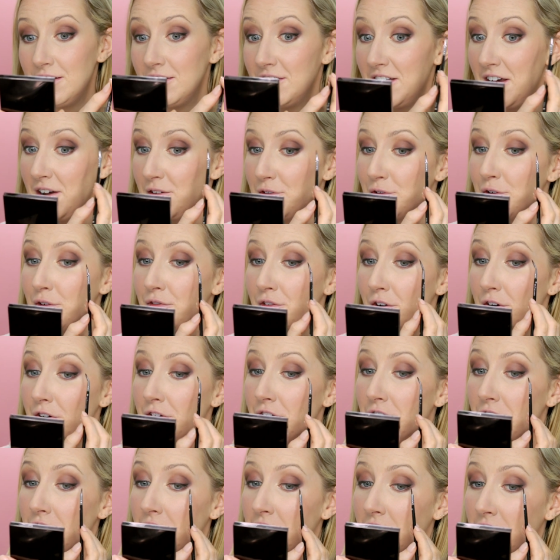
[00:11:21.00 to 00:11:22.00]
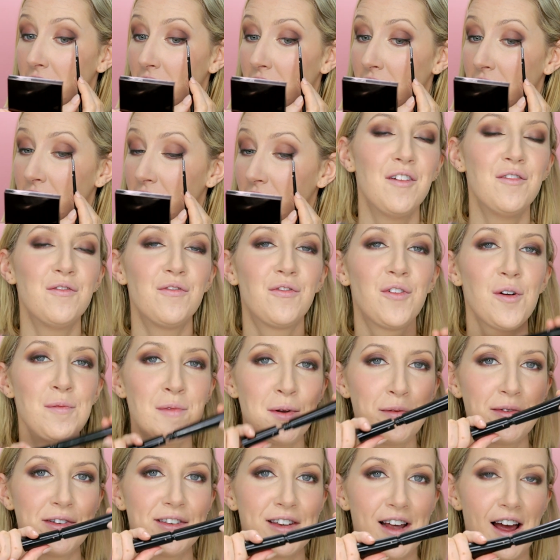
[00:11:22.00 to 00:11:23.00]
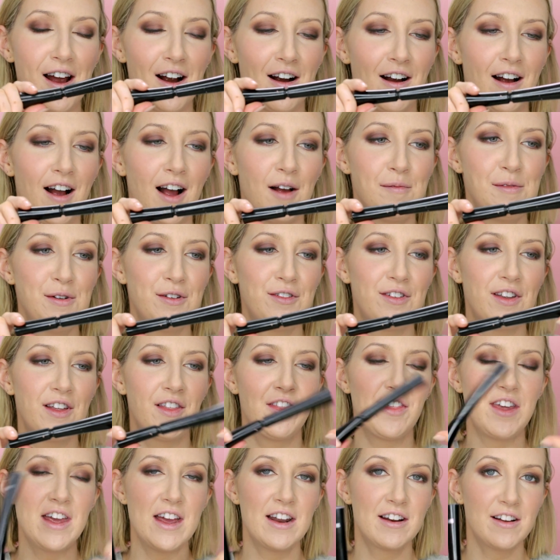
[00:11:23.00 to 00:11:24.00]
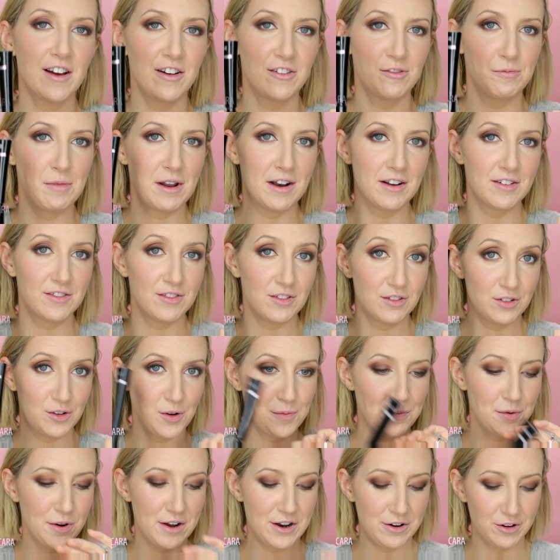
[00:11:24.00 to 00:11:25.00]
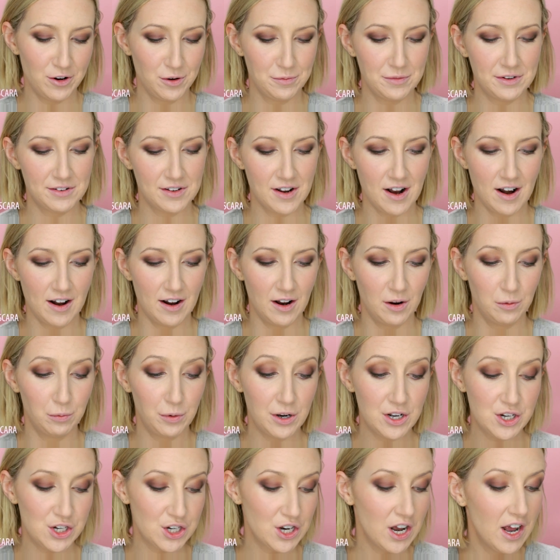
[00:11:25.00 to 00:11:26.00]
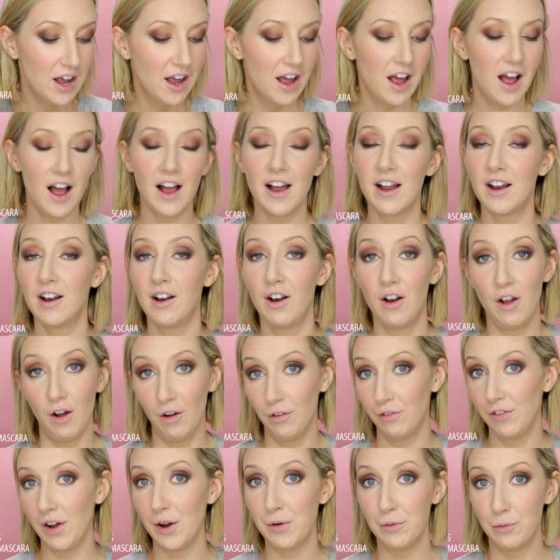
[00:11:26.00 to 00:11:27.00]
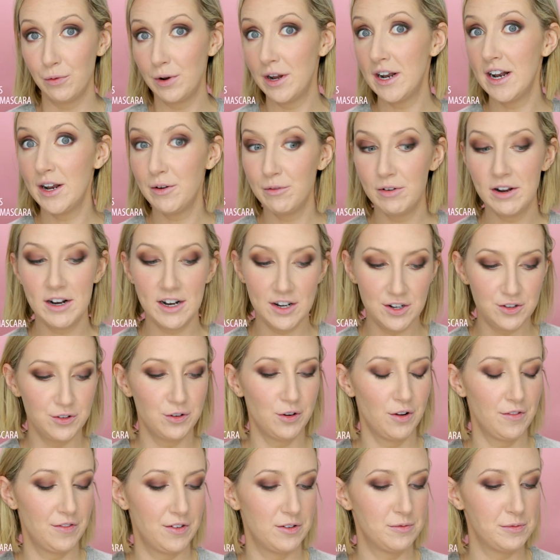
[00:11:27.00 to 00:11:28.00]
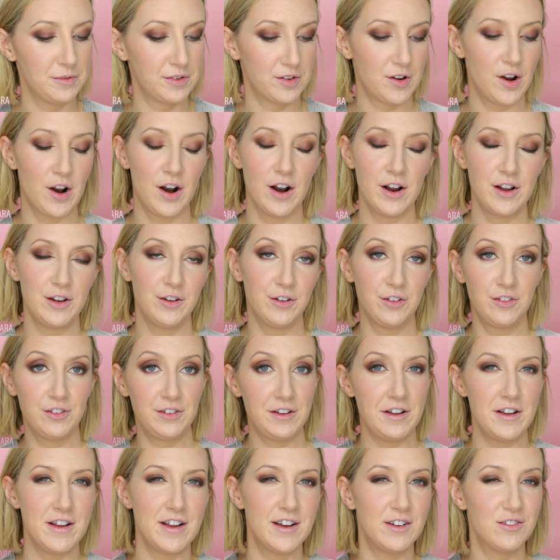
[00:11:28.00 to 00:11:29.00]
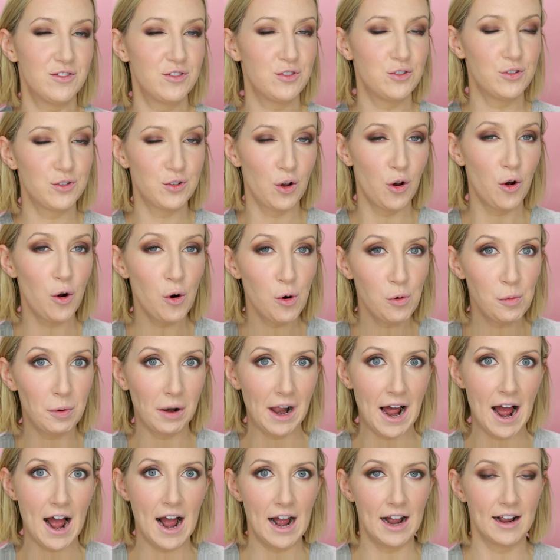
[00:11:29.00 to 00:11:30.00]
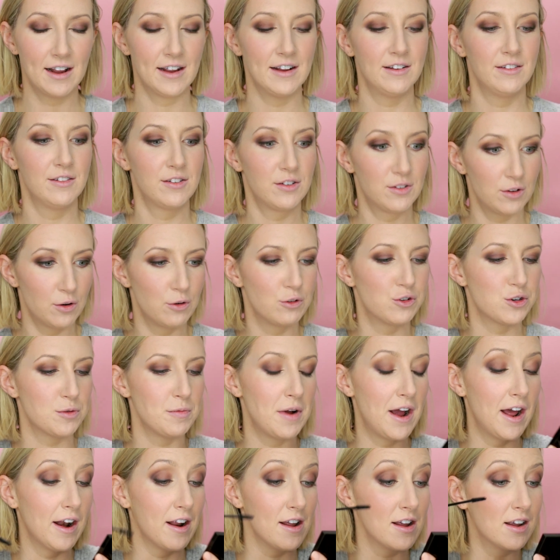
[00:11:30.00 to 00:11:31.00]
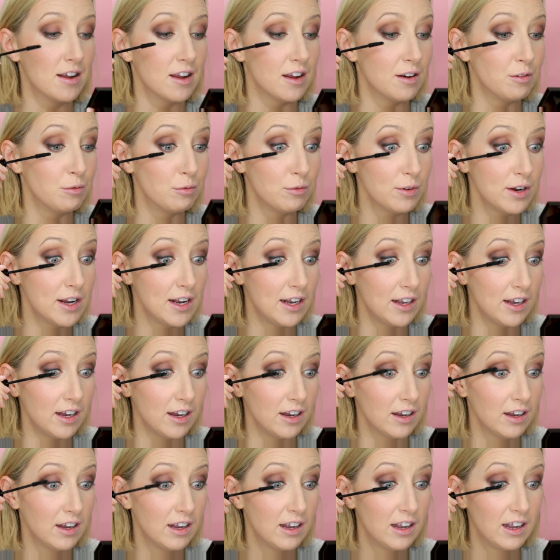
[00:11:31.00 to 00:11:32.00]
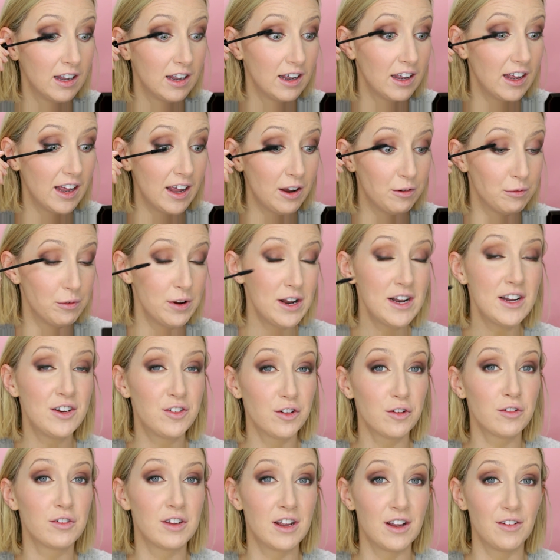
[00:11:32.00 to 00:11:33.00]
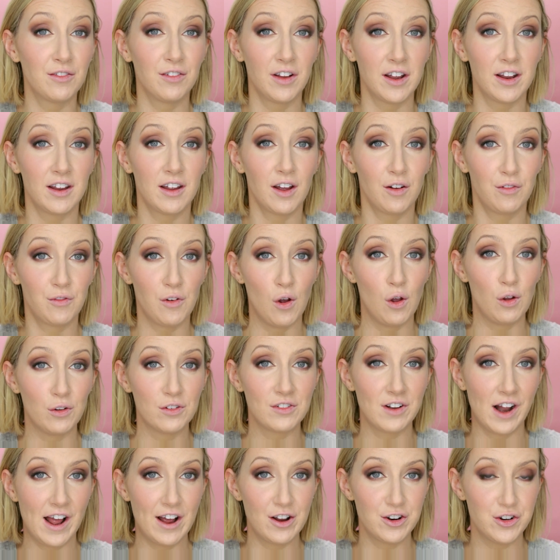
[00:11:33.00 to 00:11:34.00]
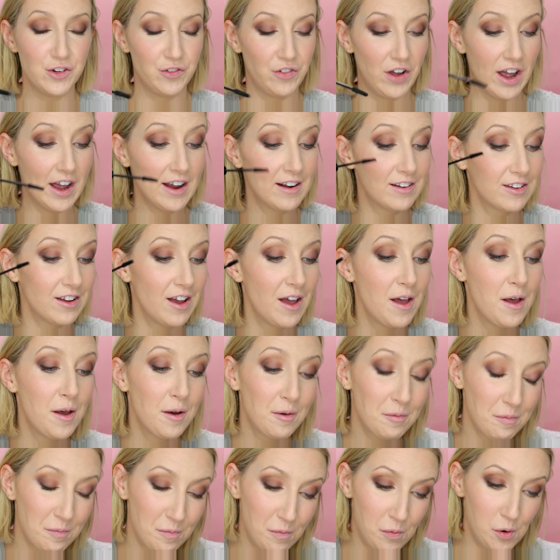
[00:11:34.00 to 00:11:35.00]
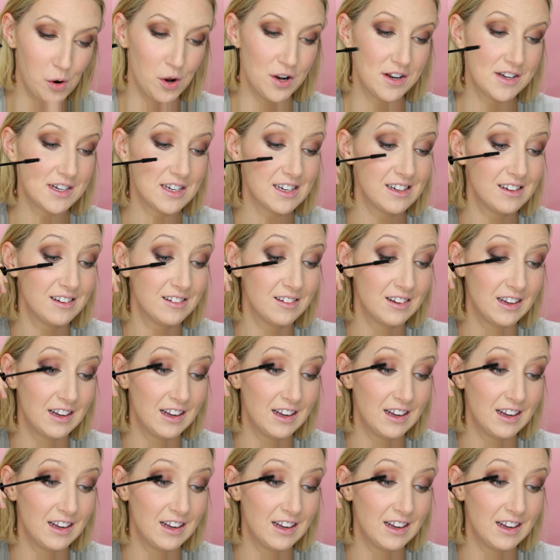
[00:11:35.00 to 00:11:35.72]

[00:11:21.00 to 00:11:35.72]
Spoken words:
Disaster averted. And for my mascara, I'm using the IT Cosmetics Superhero Mascara, which I love. I really, really do love this mascara. You'll see it's so black and so dramatic, and really, it really does give like a false lash effect. But